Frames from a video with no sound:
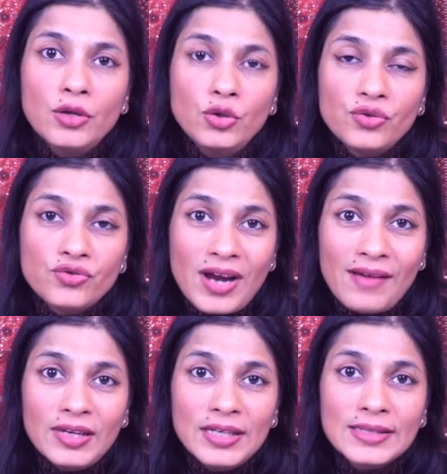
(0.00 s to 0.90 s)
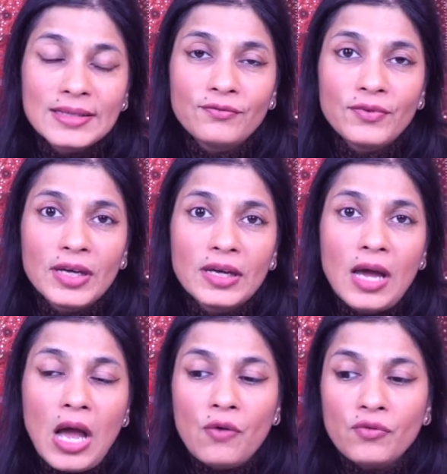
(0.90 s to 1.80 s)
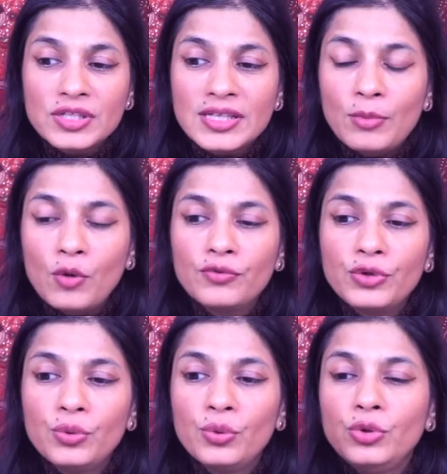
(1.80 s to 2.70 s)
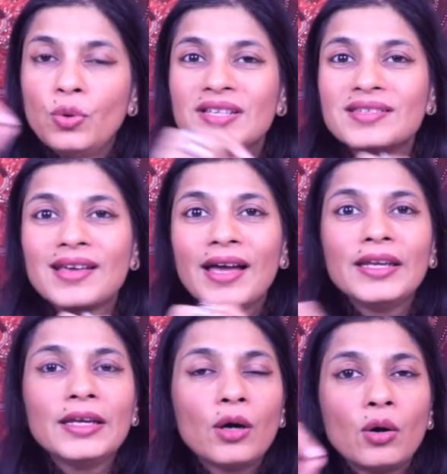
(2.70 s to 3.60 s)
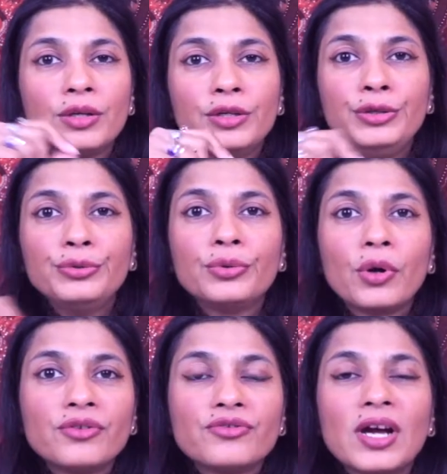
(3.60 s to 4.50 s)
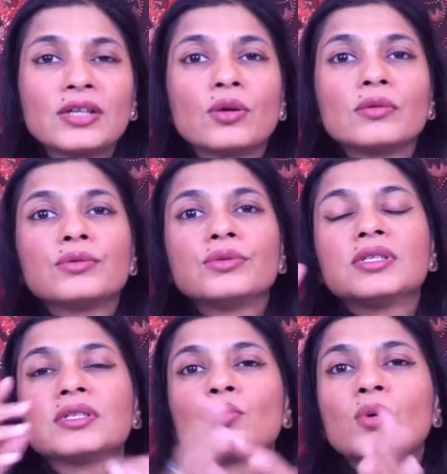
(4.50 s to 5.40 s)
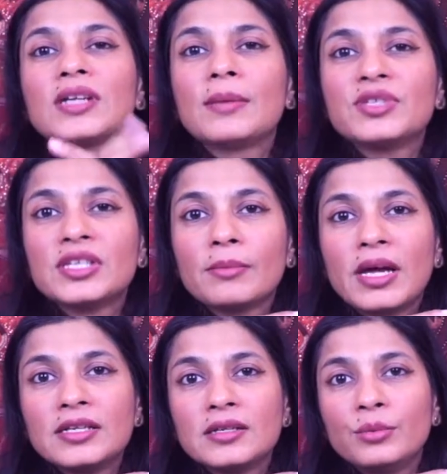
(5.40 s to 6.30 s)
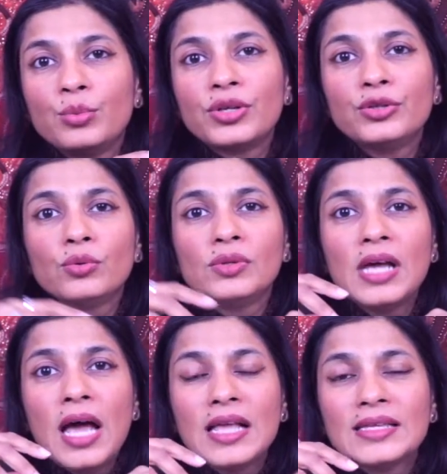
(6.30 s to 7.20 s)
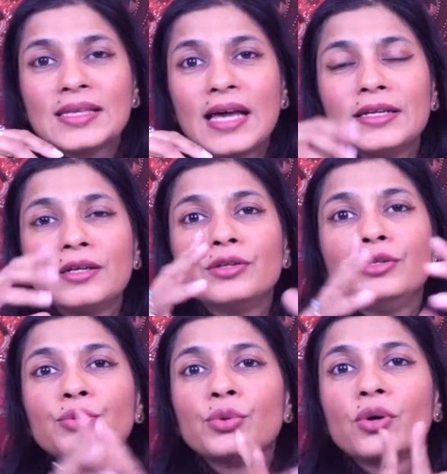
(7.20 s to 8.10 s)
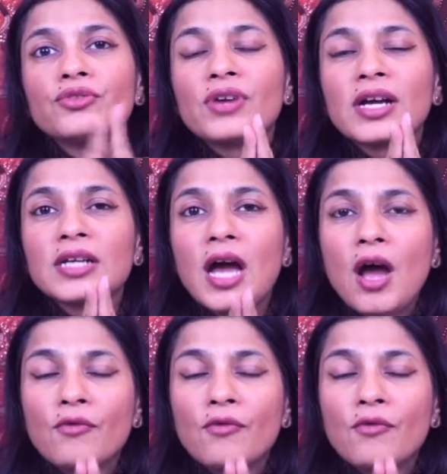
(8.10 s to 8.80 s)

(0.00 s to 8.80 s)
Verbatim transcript: You're traveling somewhere. For some of you, you are signing on a new contract also. This is what I'm seeing, my dear Libra. You will sign on a new contract.